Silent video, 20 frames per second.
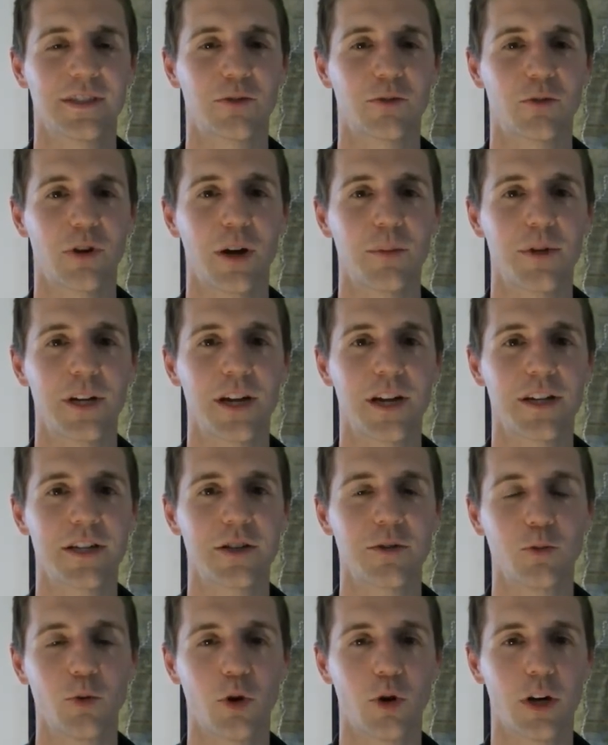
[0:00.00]
rub it on
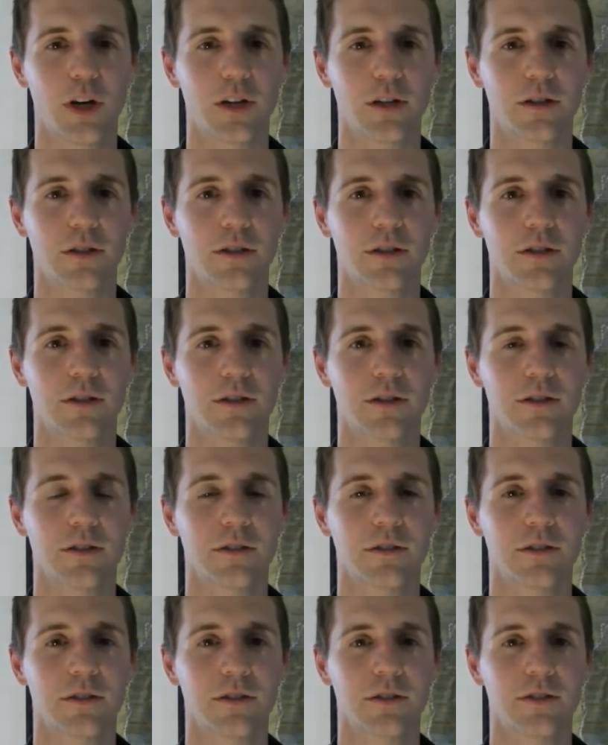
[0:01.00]
your wart,
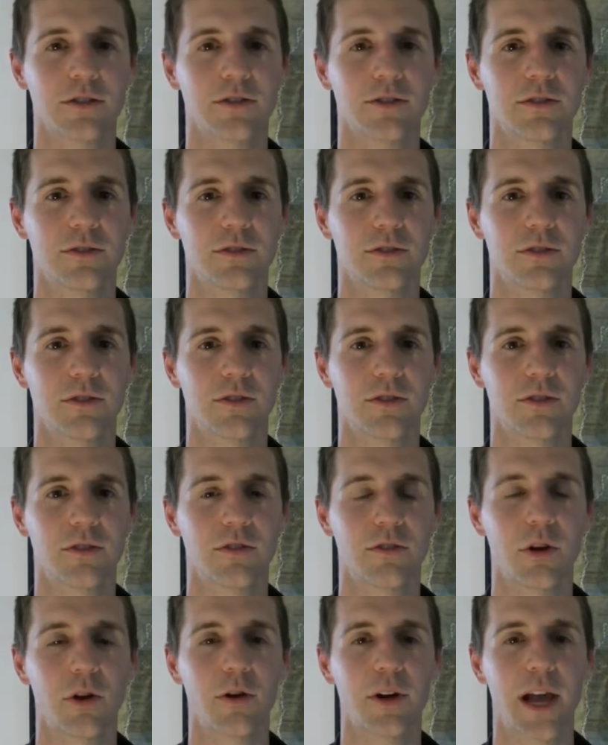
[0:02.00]

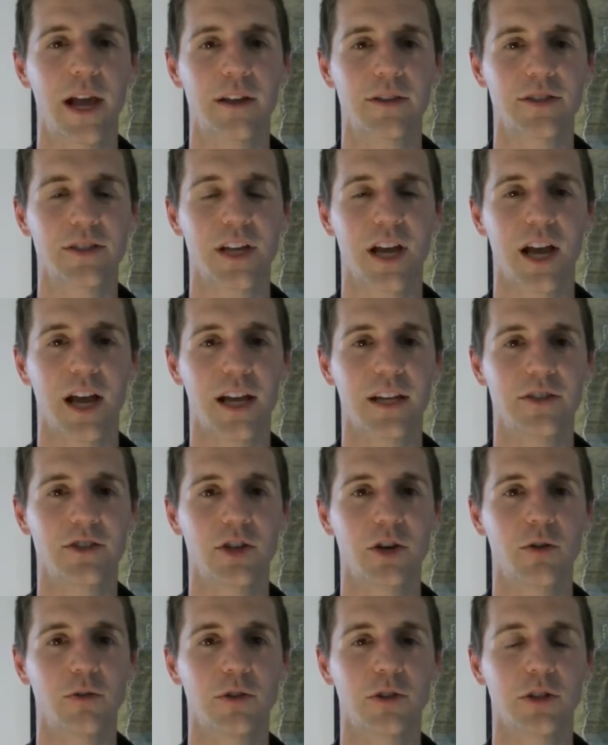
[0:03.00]
throw it outside,
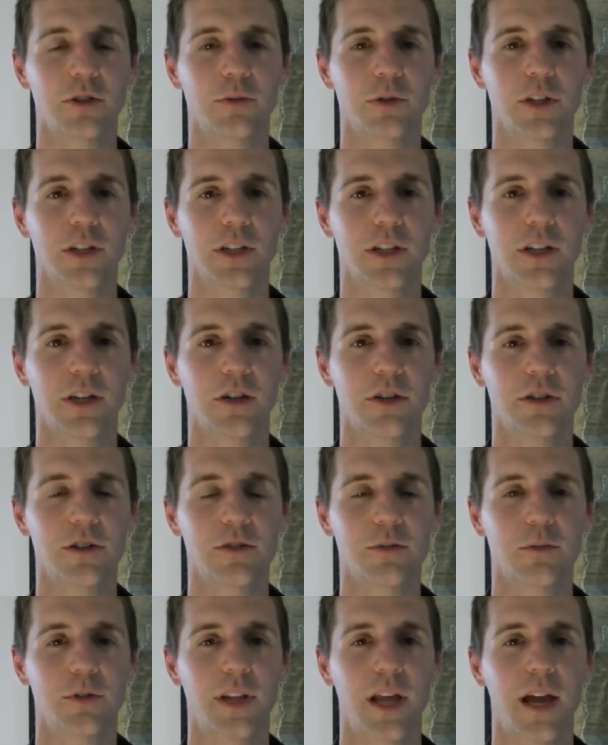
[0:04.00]
don't look where it
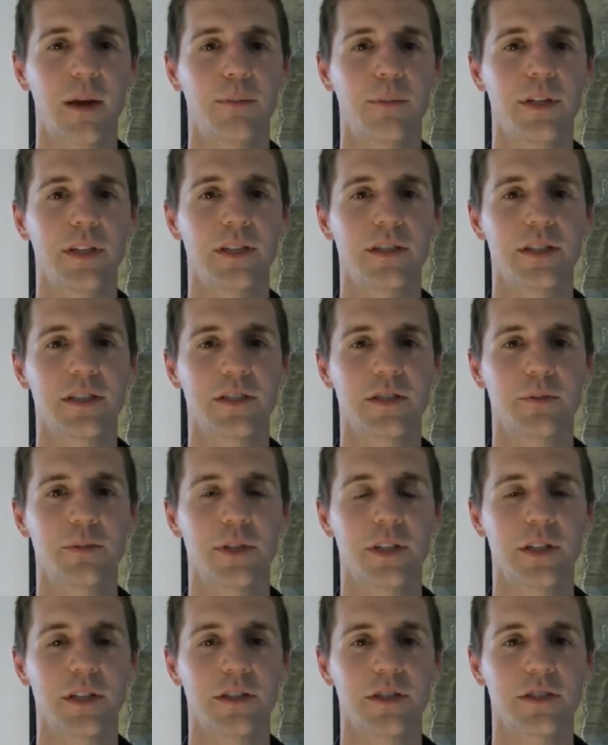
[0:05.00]
goes. When that bean
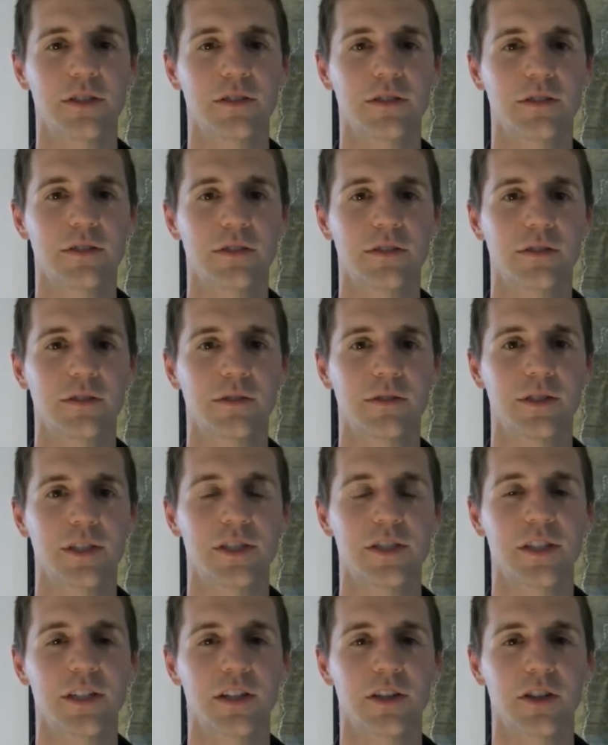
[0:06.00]
disappears,
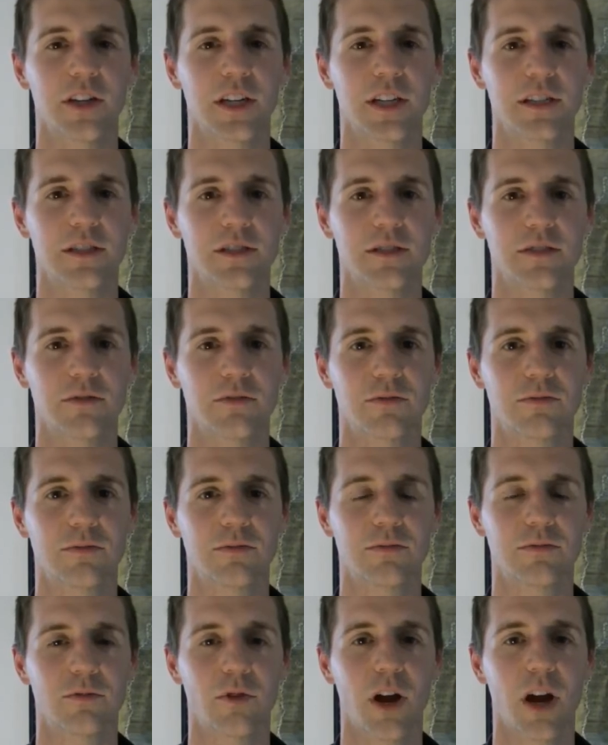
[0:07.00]
disintegrates,
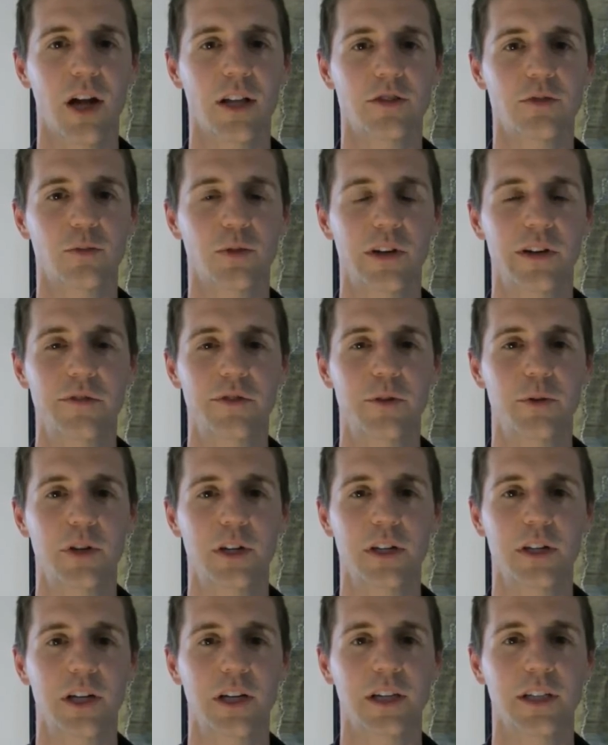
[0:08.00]
rots, whatever you want
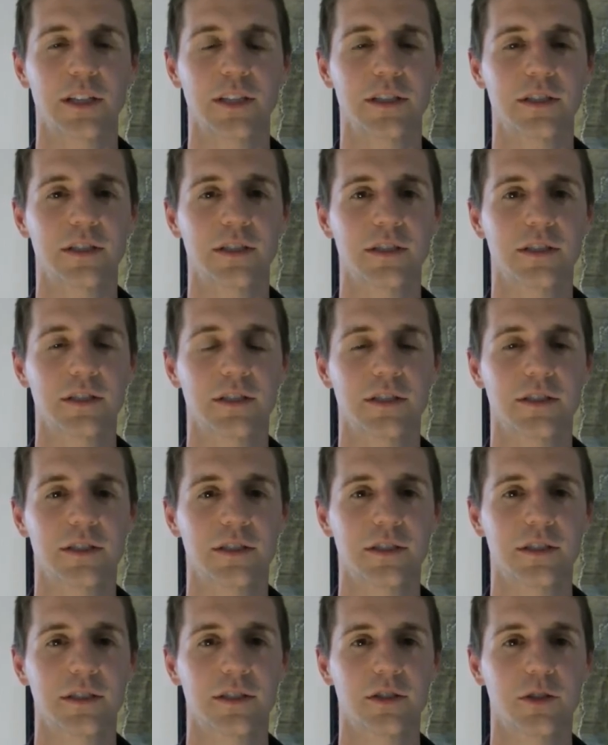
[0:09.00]
to call it,
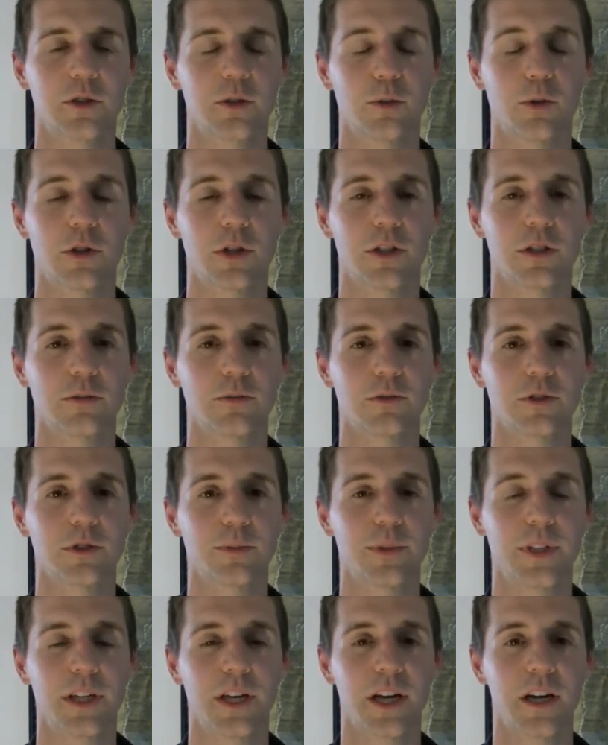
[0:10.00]
your wart will
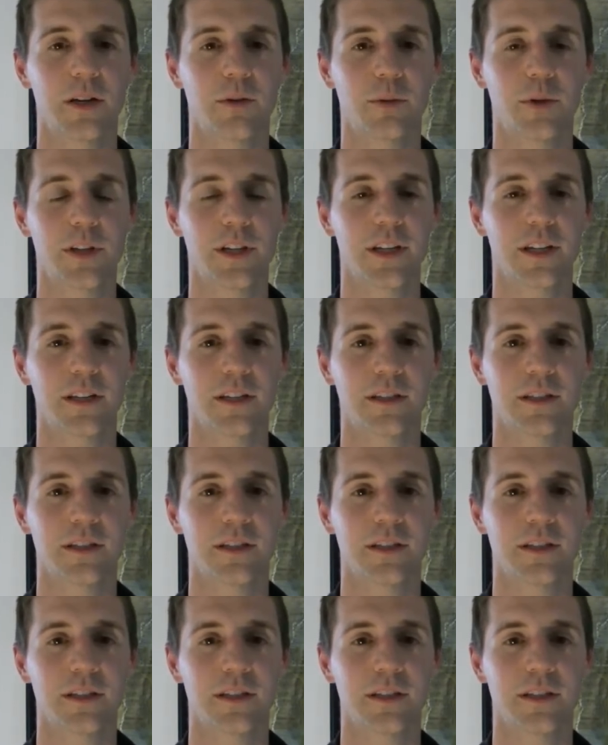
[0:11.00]
be gone with it.